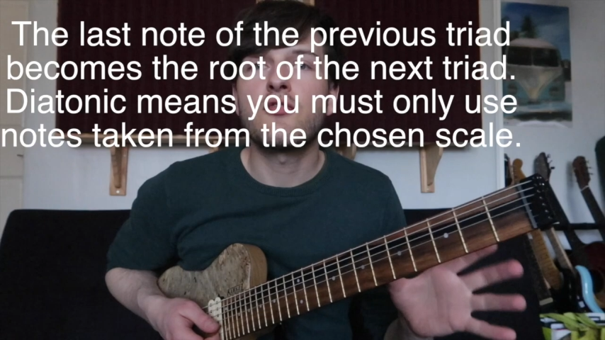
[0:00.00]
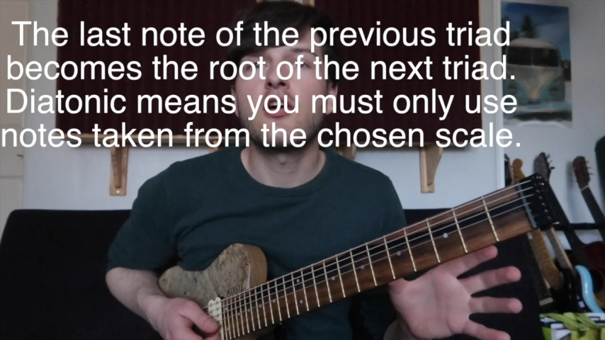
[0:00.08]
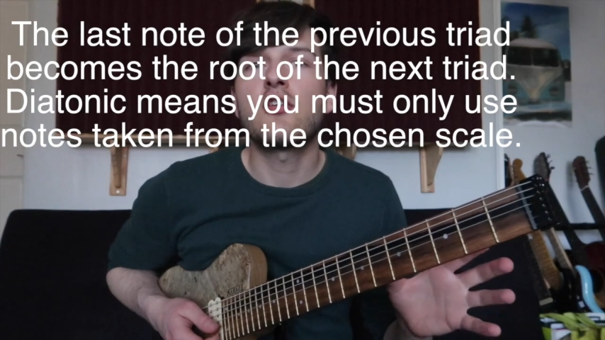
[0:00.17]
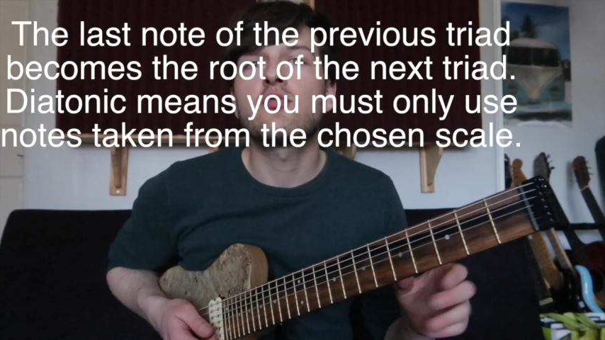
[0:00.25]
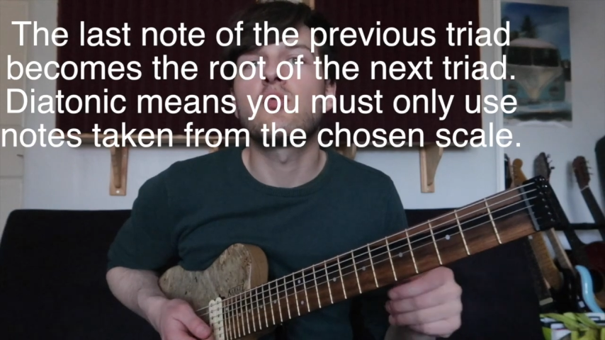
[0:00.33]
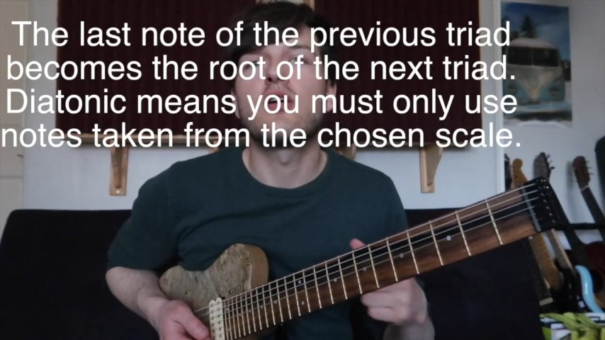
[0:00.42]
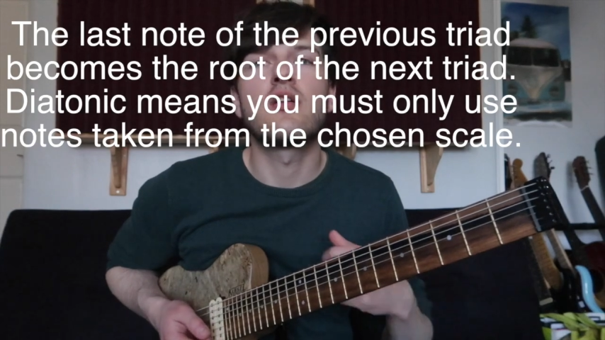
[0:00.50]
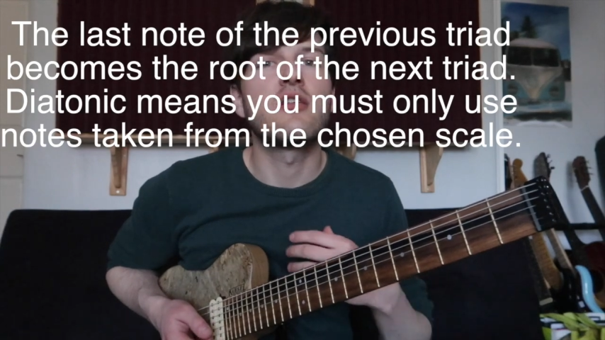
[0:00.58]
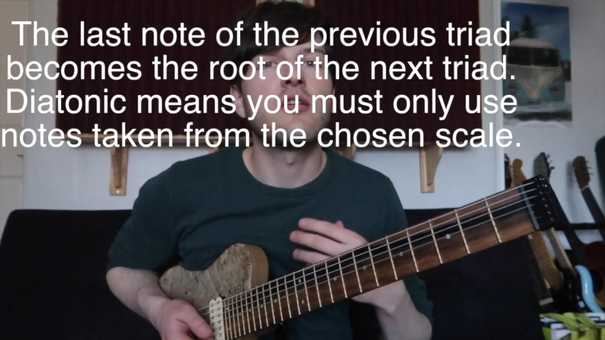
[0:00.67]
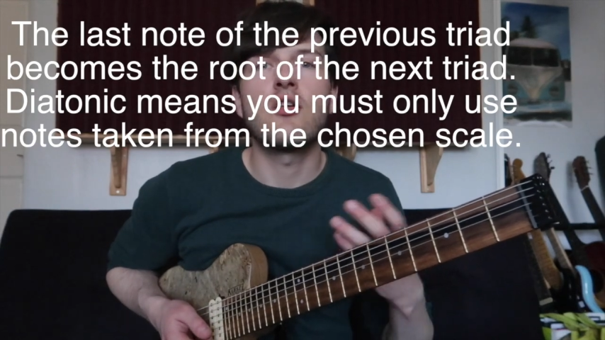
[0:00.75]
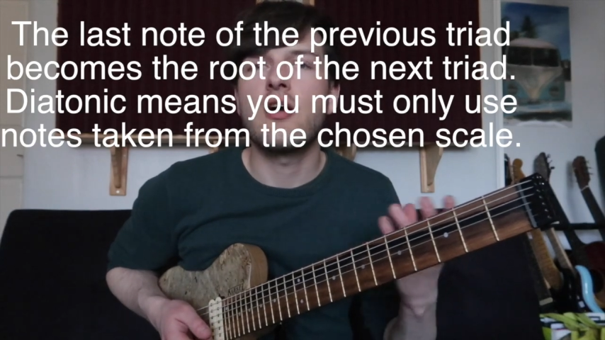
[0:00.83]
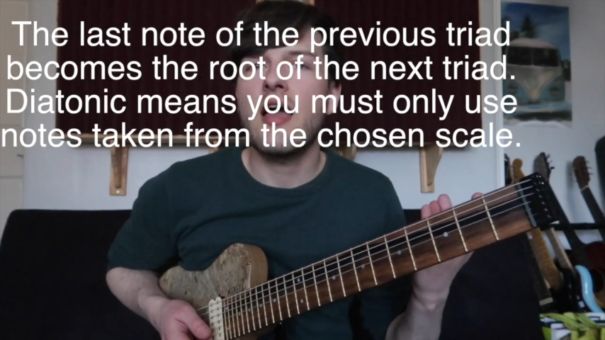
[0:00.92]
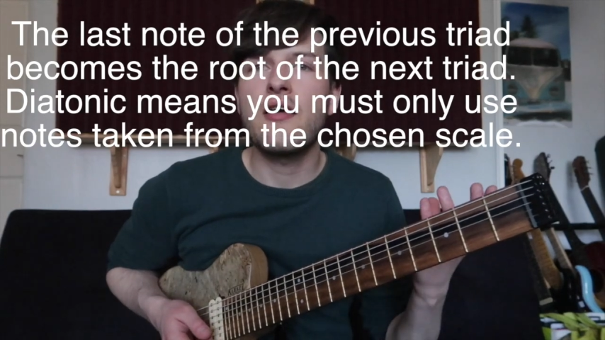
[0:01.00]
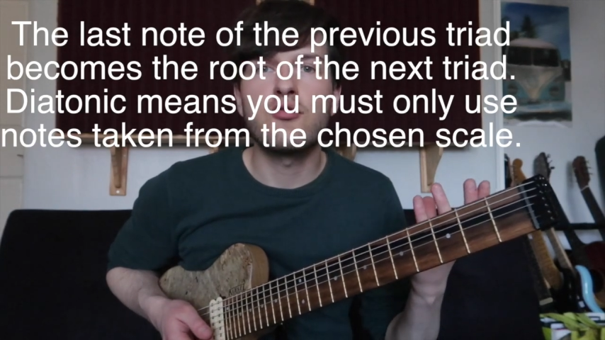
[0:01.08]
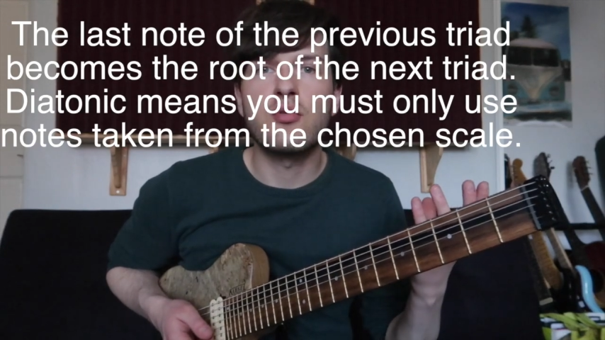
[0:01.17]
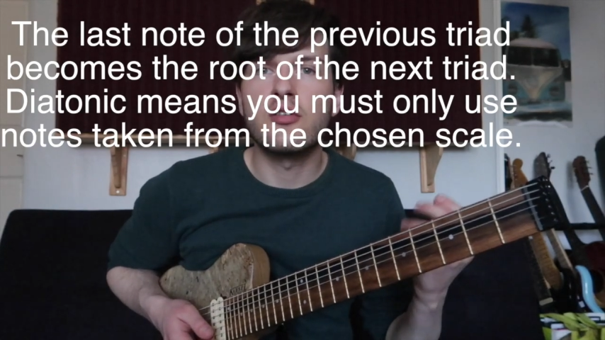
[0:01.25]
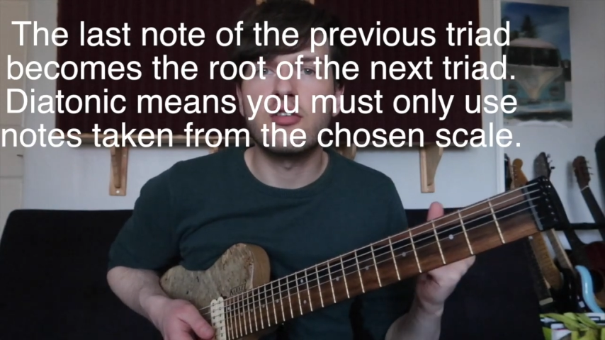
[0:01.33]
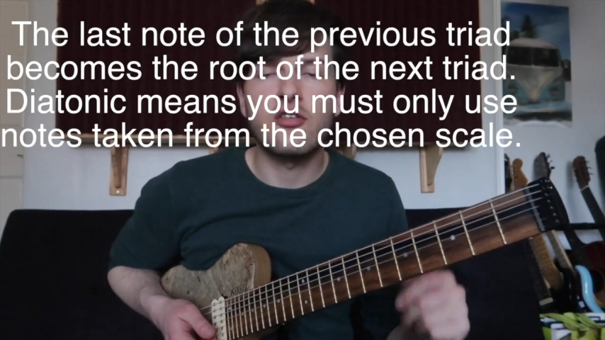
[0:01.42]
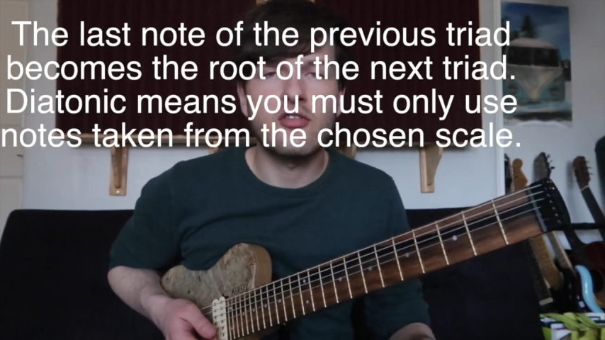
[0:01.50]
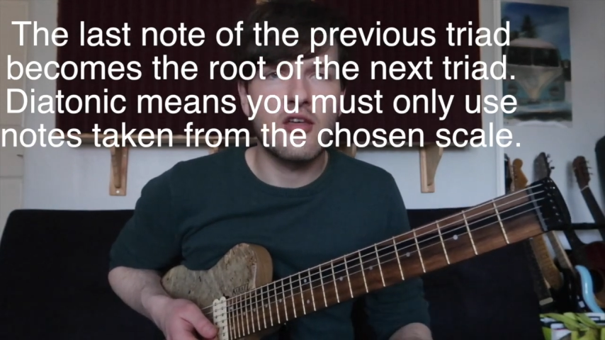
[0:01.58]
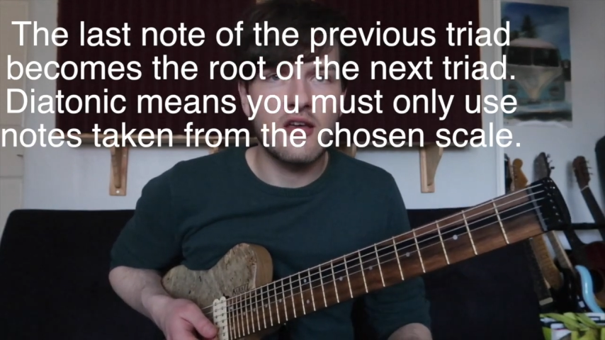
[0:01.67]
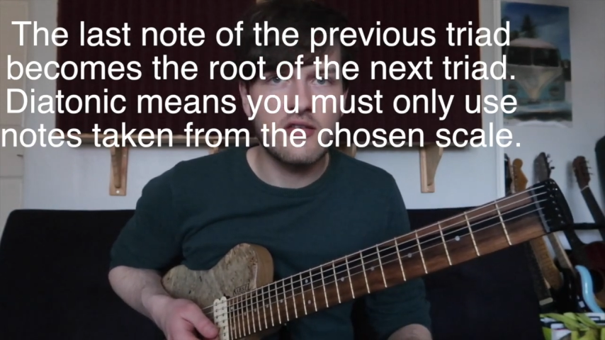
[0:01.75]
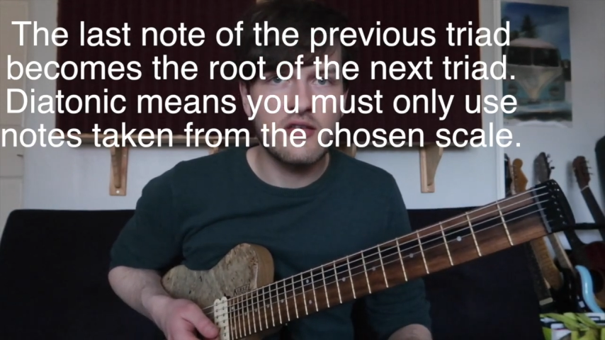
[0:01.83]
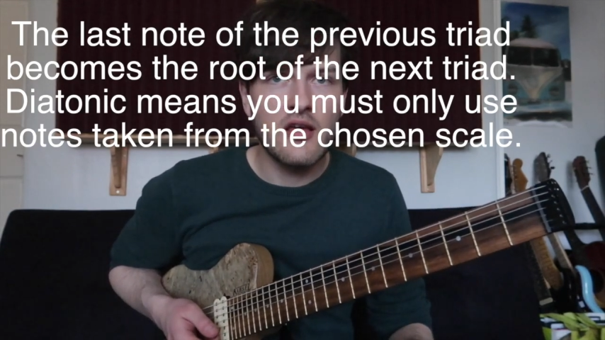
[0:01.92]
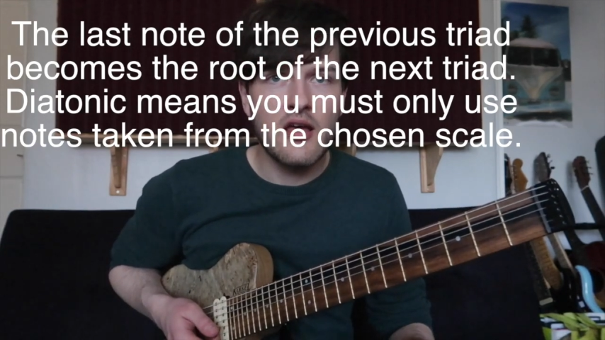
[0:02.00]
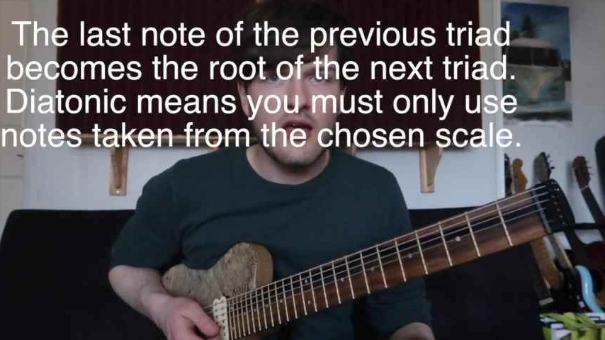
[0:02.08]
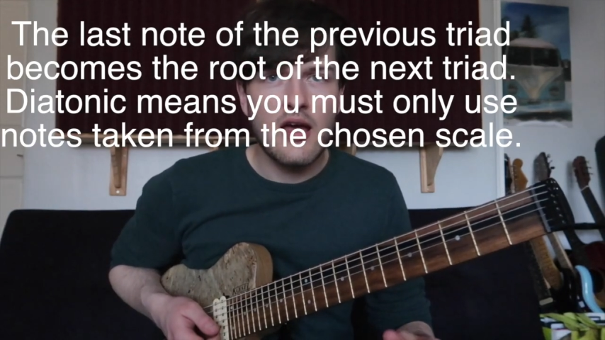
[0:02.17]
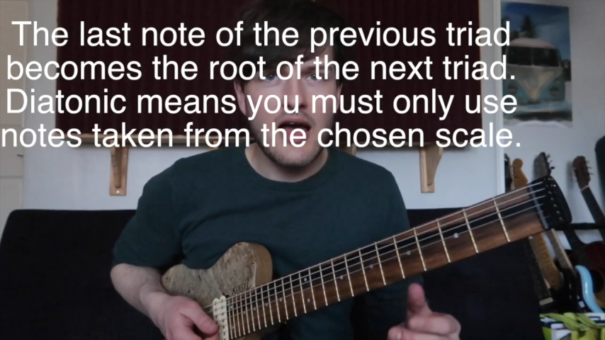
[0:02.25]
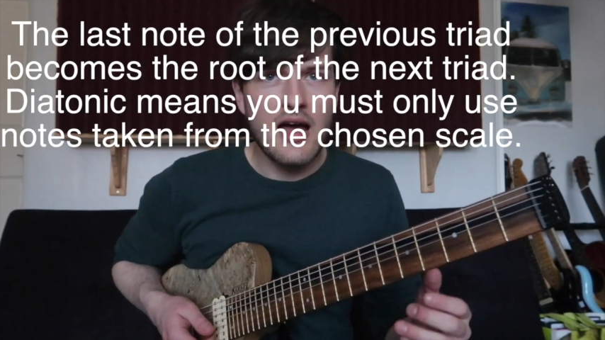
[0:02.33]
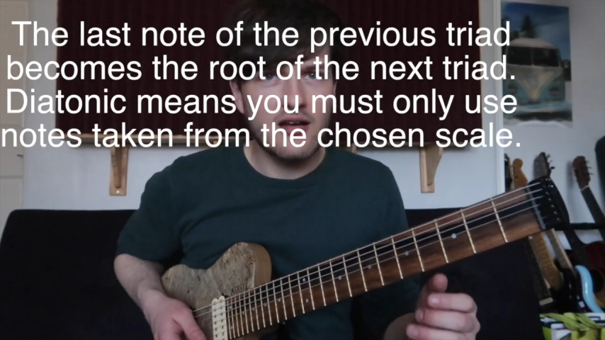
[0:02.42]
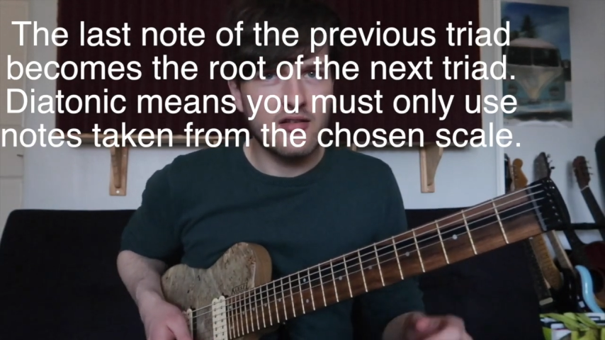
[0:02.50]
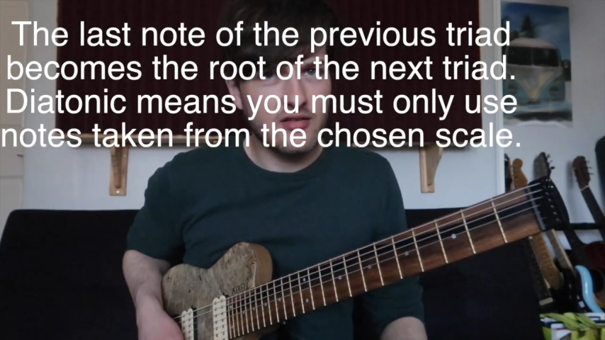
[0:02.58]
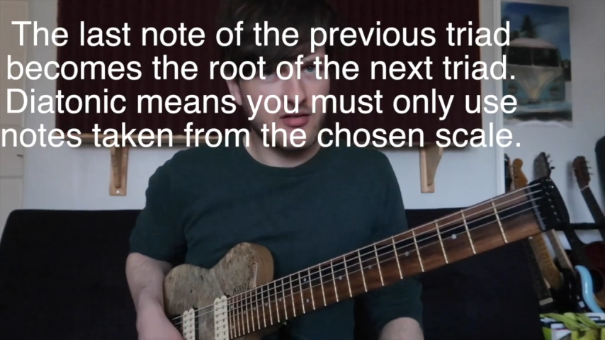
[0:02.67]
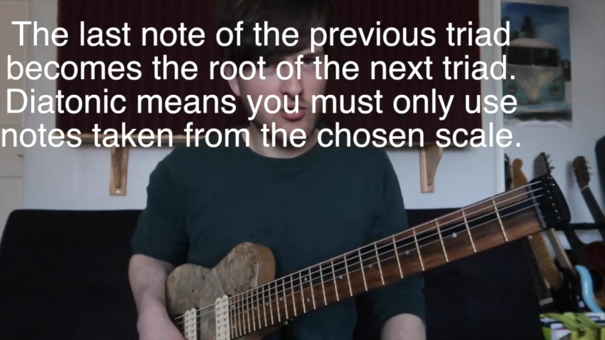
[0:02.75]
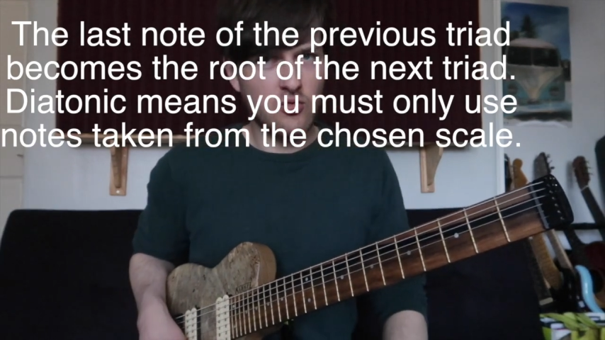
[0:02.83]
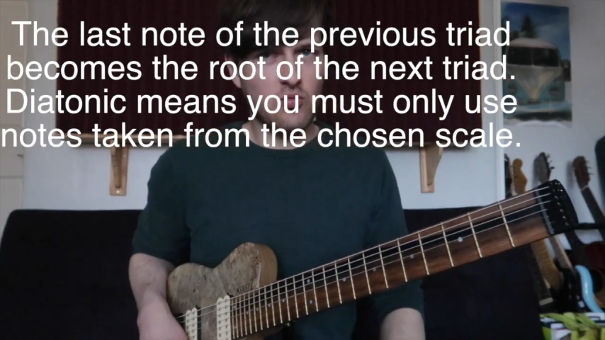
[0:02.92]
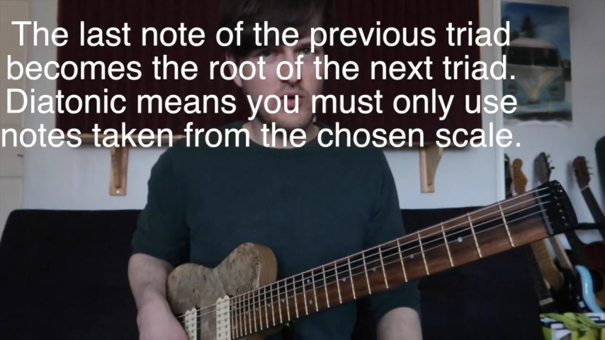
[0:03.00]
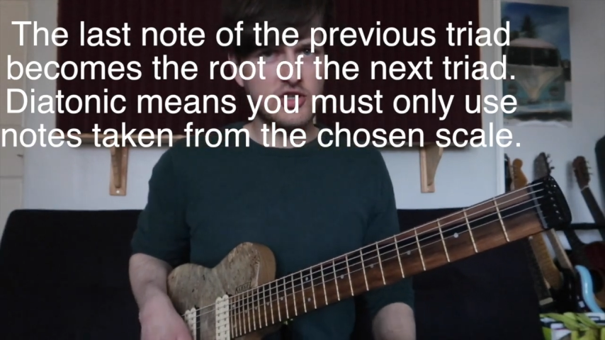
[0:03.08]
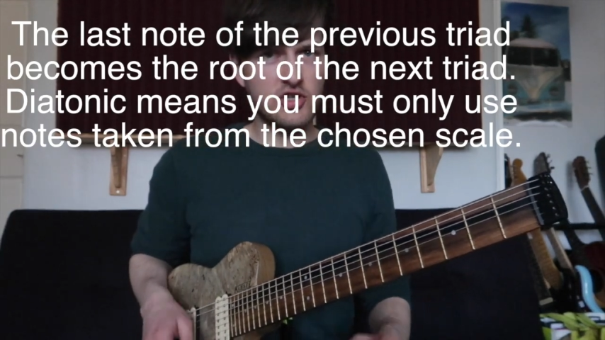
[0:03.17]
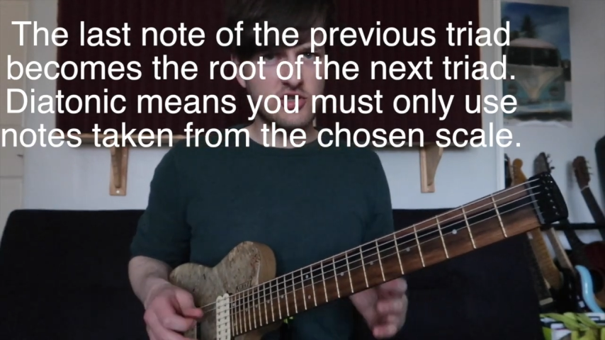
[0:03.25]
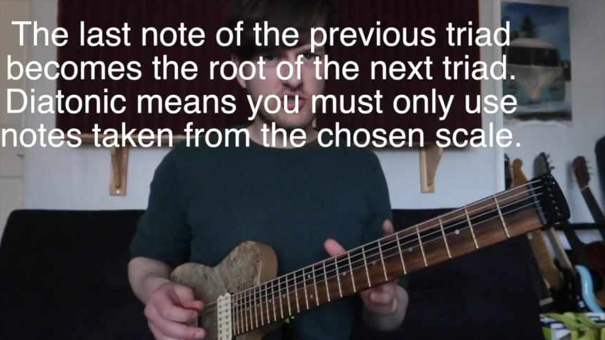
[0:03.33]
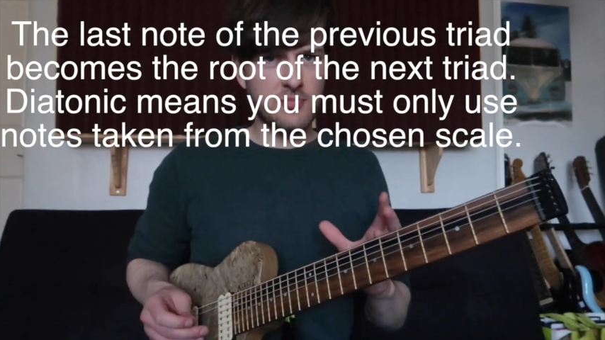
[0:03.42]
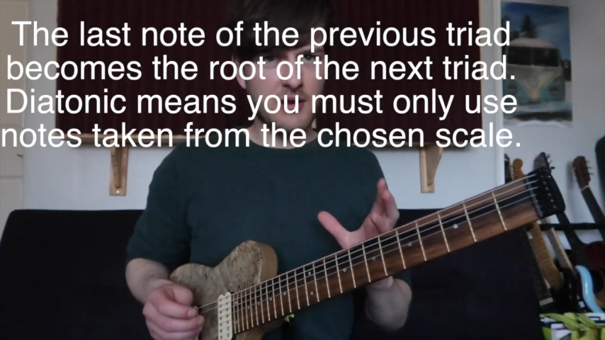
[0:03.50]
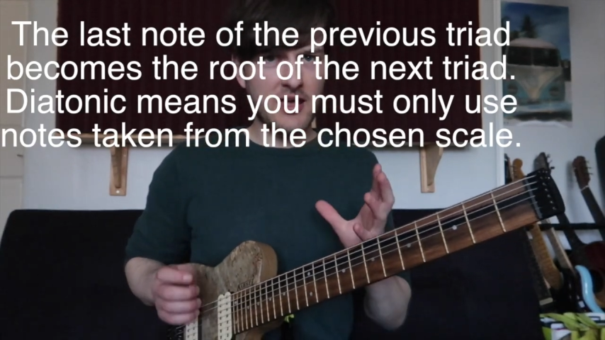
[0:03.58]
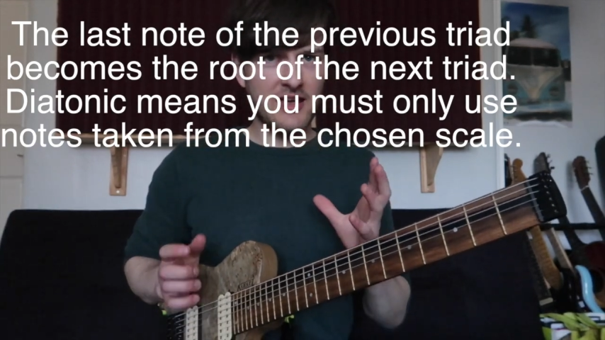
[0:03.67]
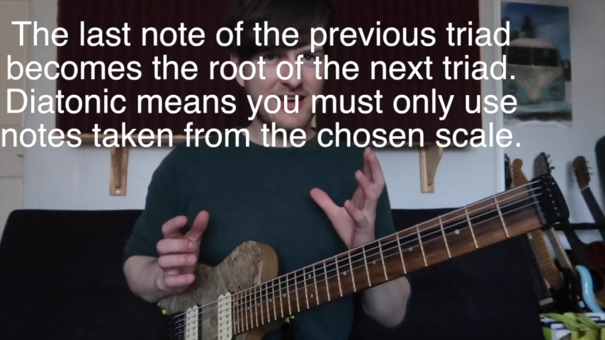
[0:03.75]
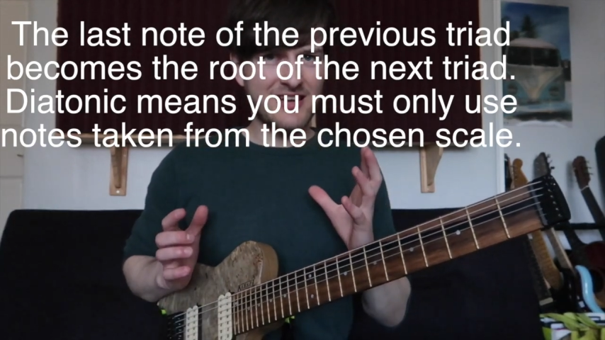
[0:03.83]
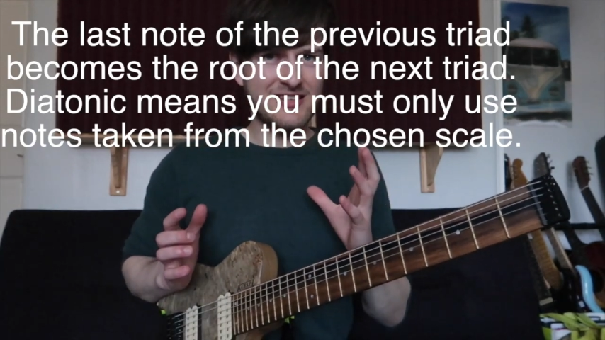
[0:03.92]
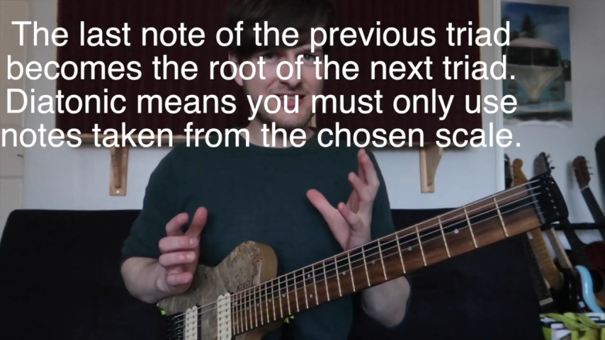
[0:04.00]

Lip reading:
[unreadable: no face in view]